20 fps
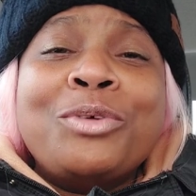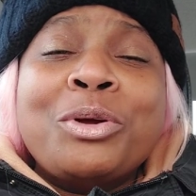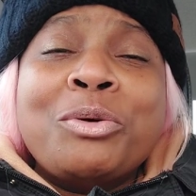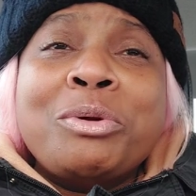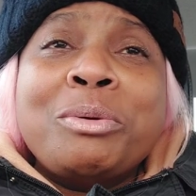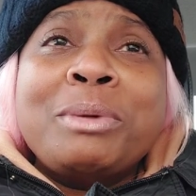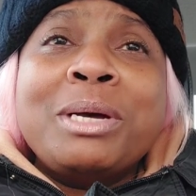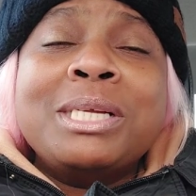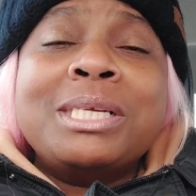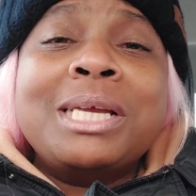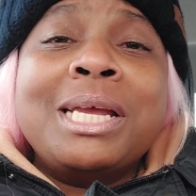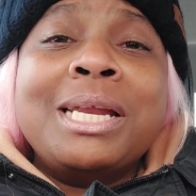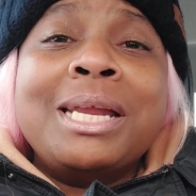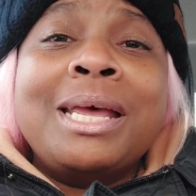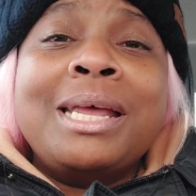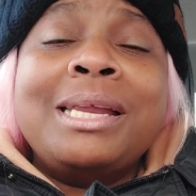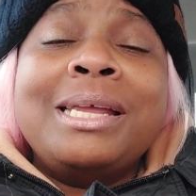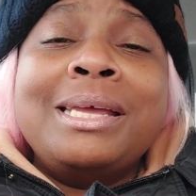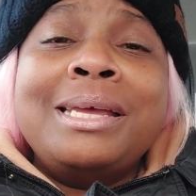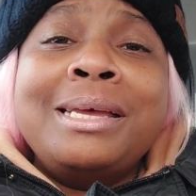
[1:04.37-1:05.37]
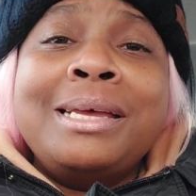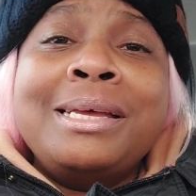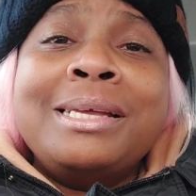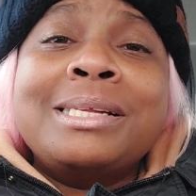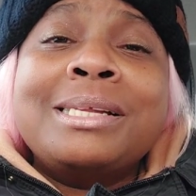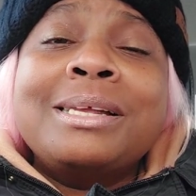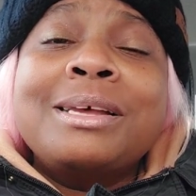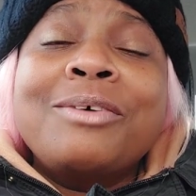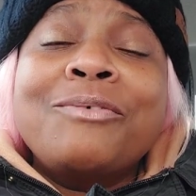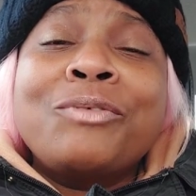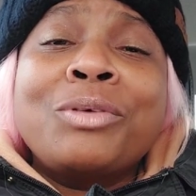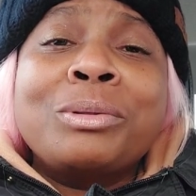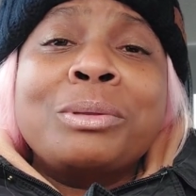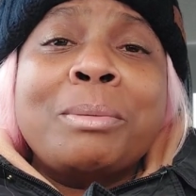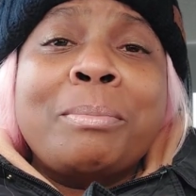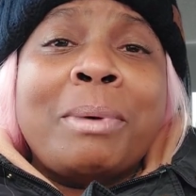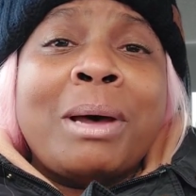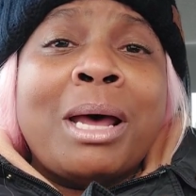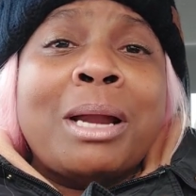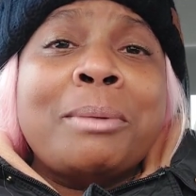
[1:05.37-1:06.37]
very much, and that is from
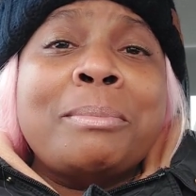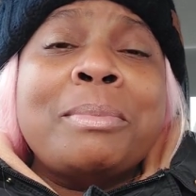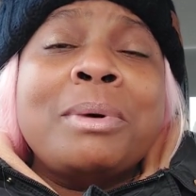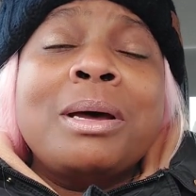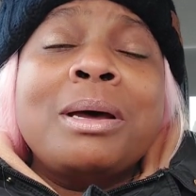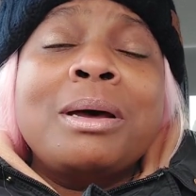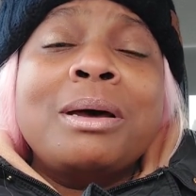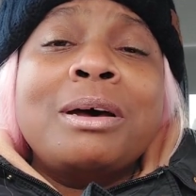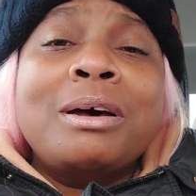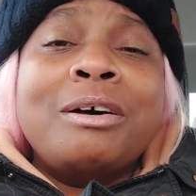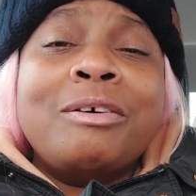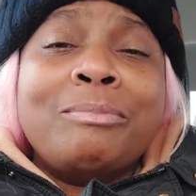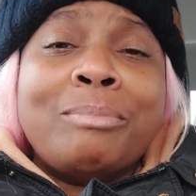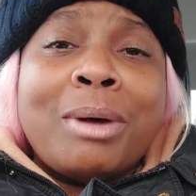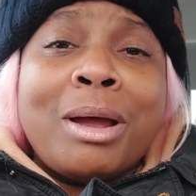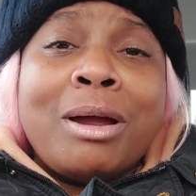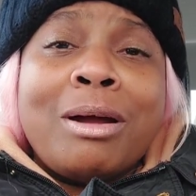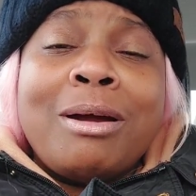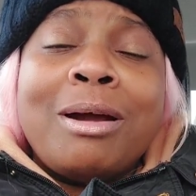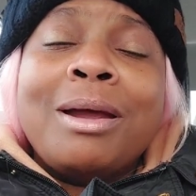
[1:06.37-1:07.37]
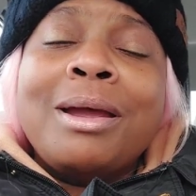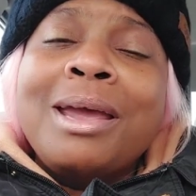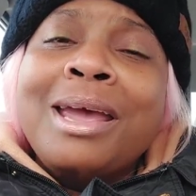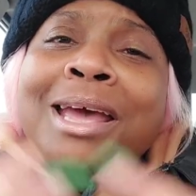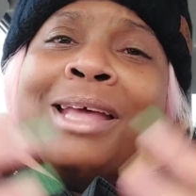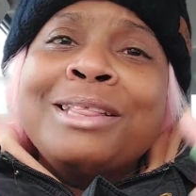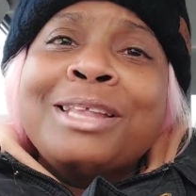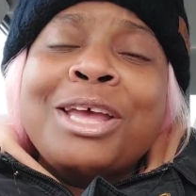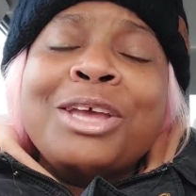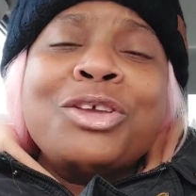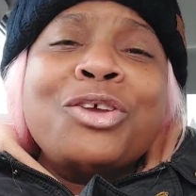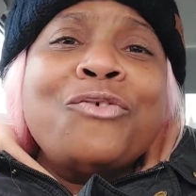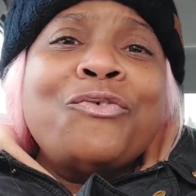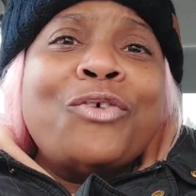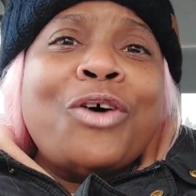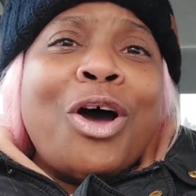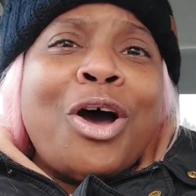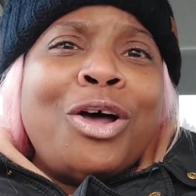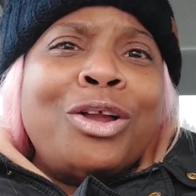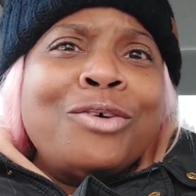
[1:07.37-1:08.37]
the bottom of my heart. Thank you
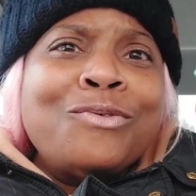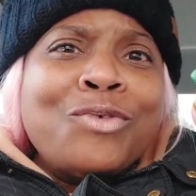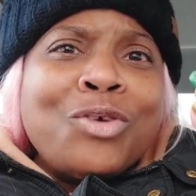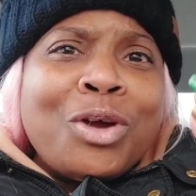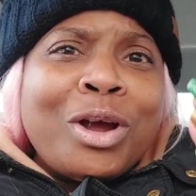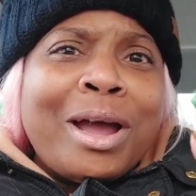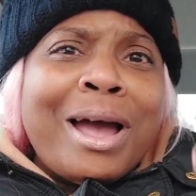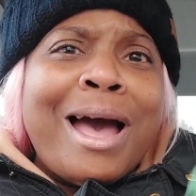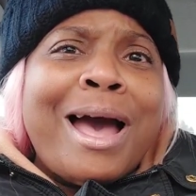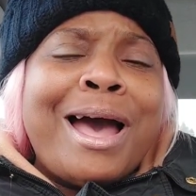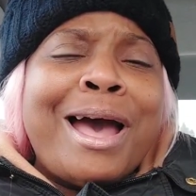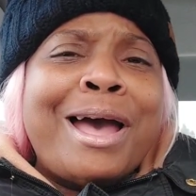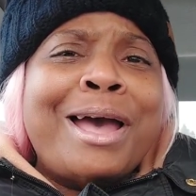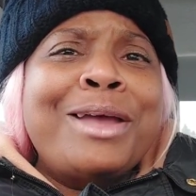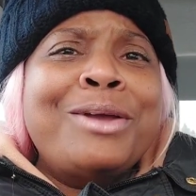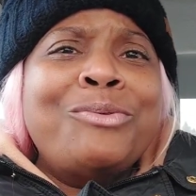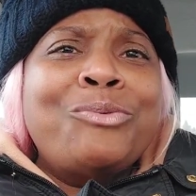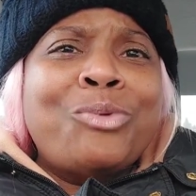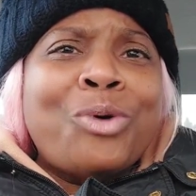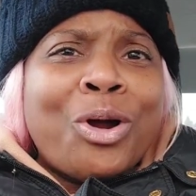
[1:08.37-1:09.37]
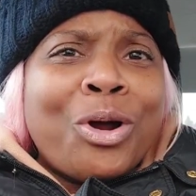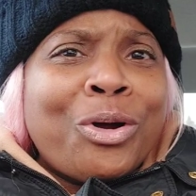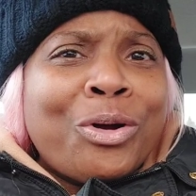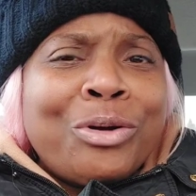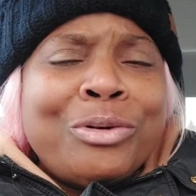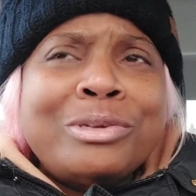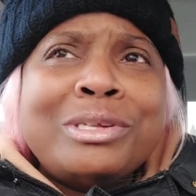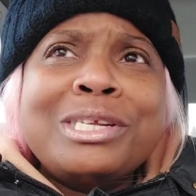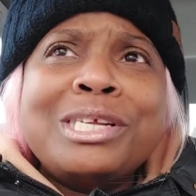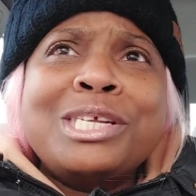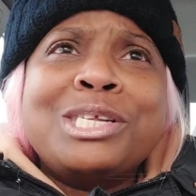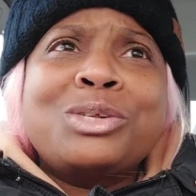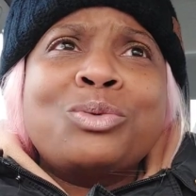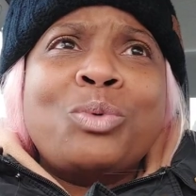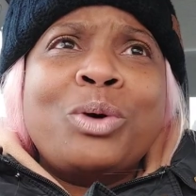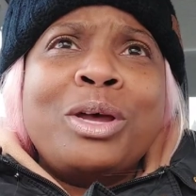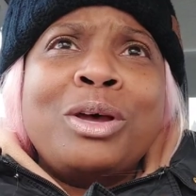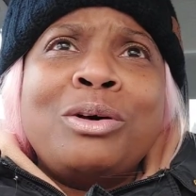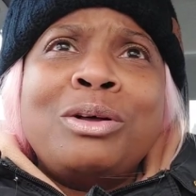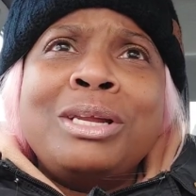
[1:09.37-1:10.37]
for all of your kind words as
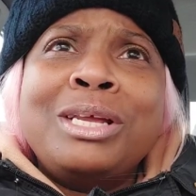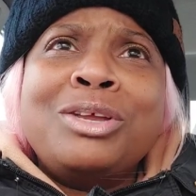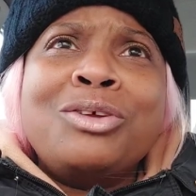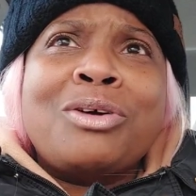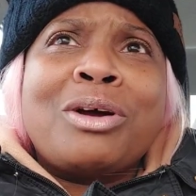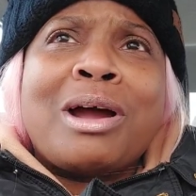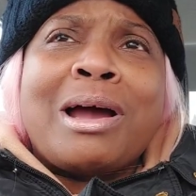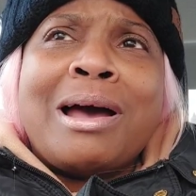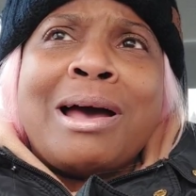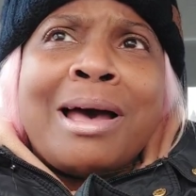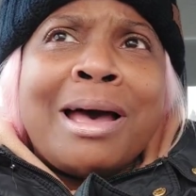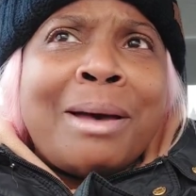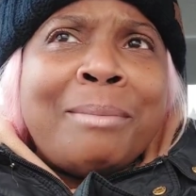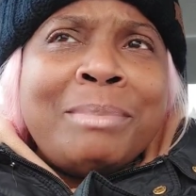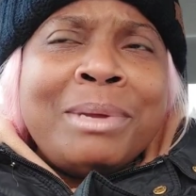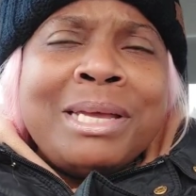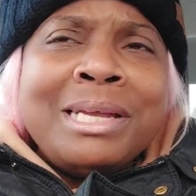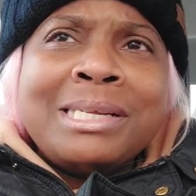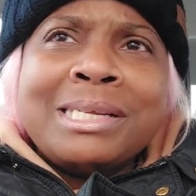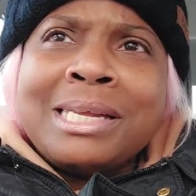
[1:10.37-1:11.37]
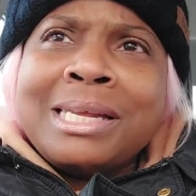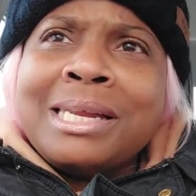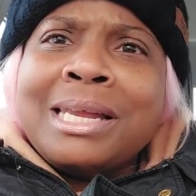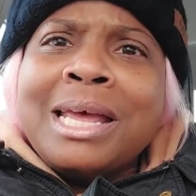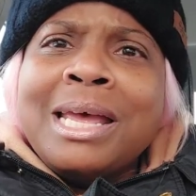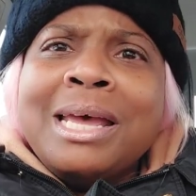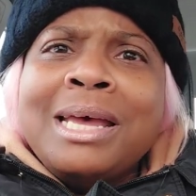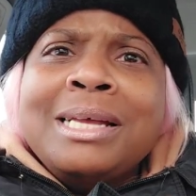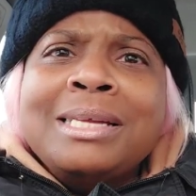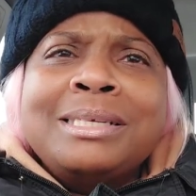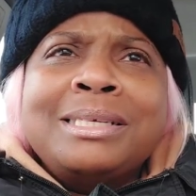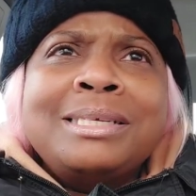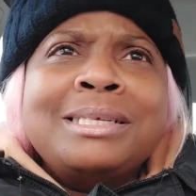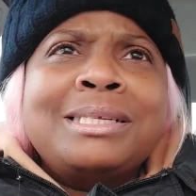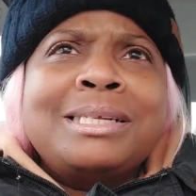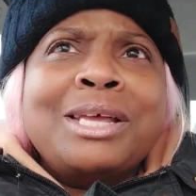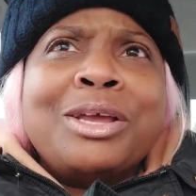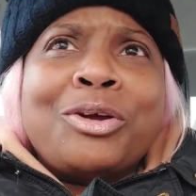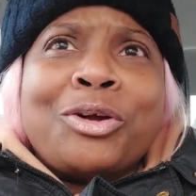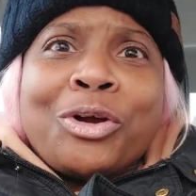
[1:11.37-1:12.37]
well, and your comments, and
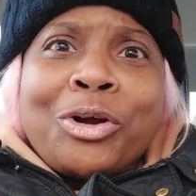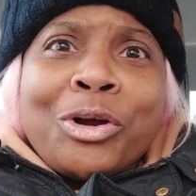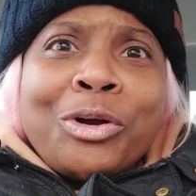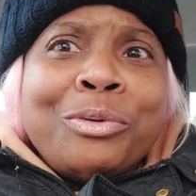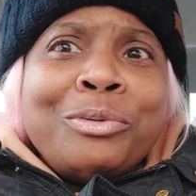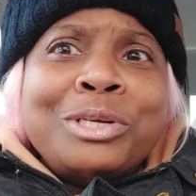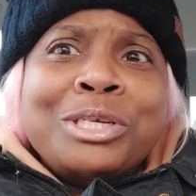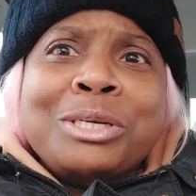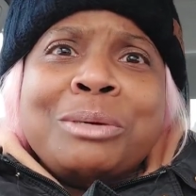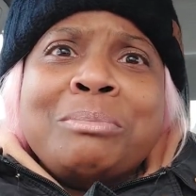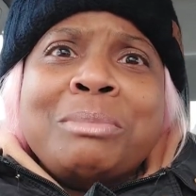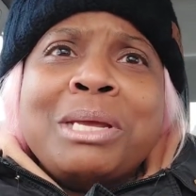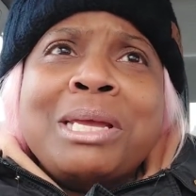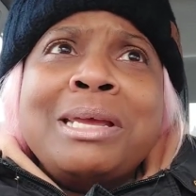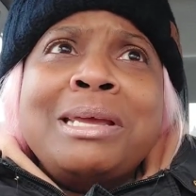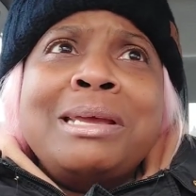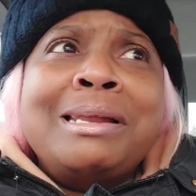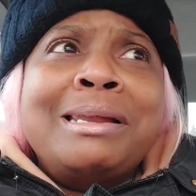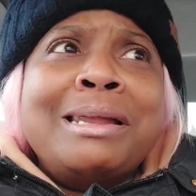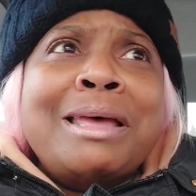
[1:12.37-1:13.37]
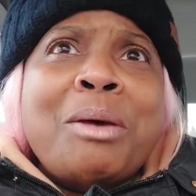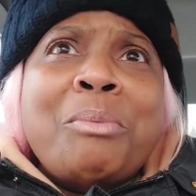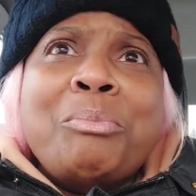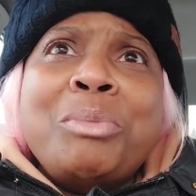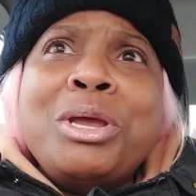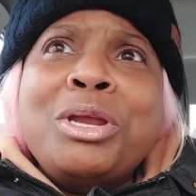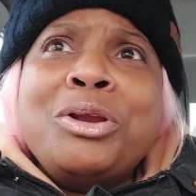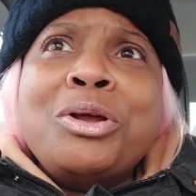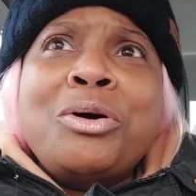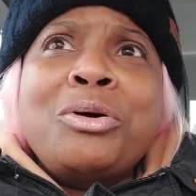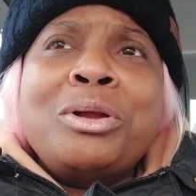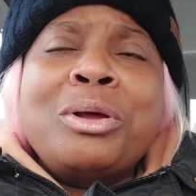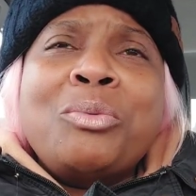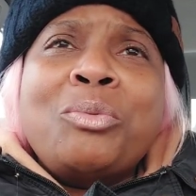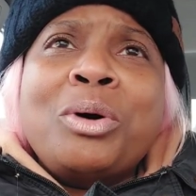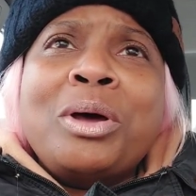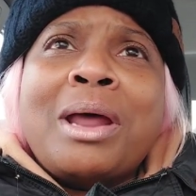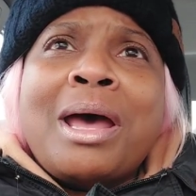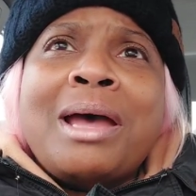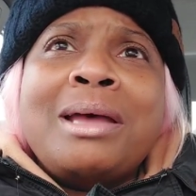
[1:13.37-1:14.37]
just encouraging me and let me know that
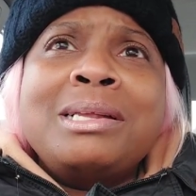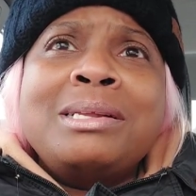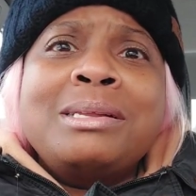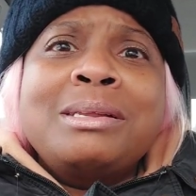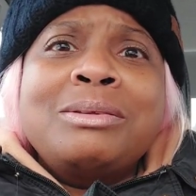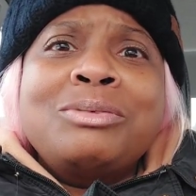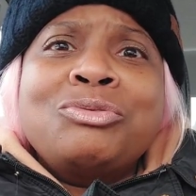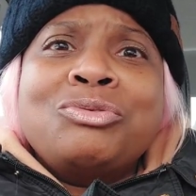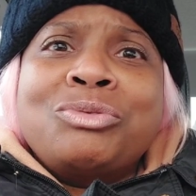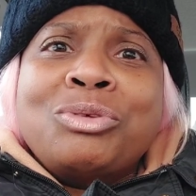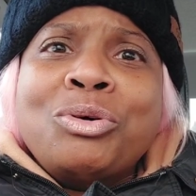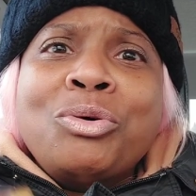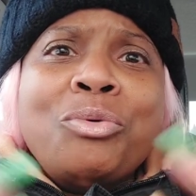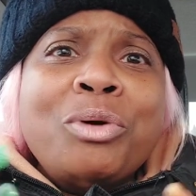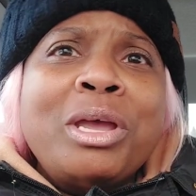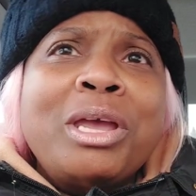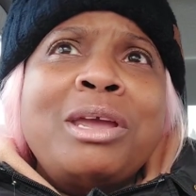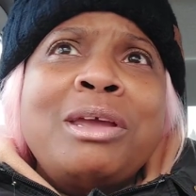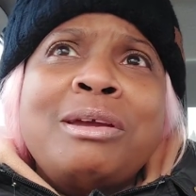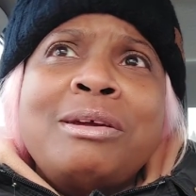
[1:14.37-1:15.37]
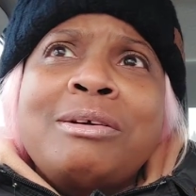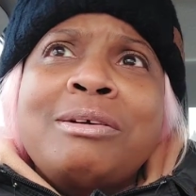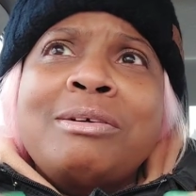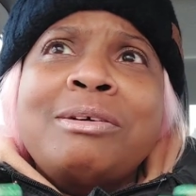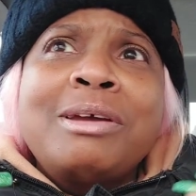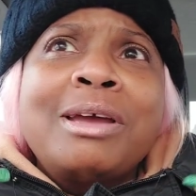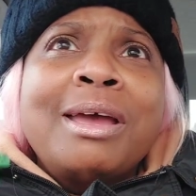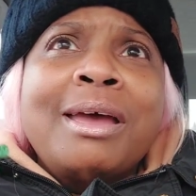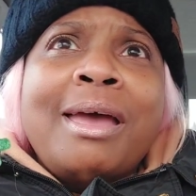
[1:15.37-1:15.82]
what I do here